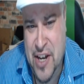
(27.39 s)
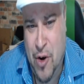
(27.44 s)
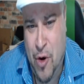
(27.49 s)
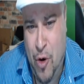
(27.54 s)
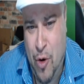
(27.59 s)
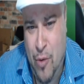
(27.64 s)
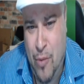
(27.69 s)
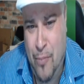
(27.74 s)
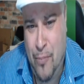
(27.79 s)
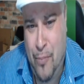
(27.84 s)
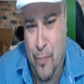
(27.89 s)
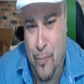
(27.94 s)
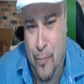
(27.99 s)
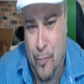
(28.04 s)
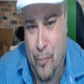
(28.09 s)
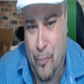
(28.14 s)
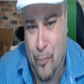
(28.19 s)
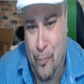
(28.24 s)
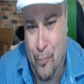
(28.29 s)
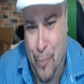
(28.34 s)
home
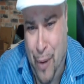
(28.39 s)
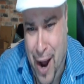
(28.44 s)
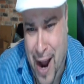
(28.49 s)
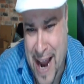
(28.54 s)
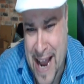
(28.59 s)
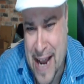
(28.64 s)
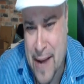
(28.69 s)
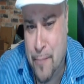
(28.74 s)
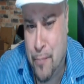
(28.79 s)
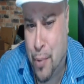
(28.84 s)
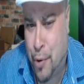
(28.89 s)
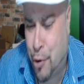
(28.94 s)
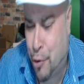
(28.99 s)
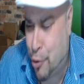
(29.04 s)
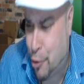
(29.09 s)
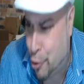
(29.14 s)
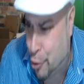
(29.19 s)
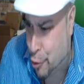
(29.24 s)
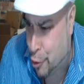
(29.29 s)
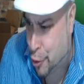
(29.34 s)
buying
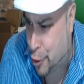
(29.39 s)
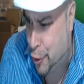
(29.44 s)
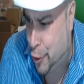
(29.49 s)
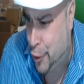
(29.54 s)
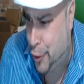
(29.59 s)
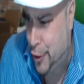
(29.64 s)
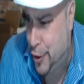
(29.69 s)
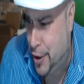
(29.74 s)
perk.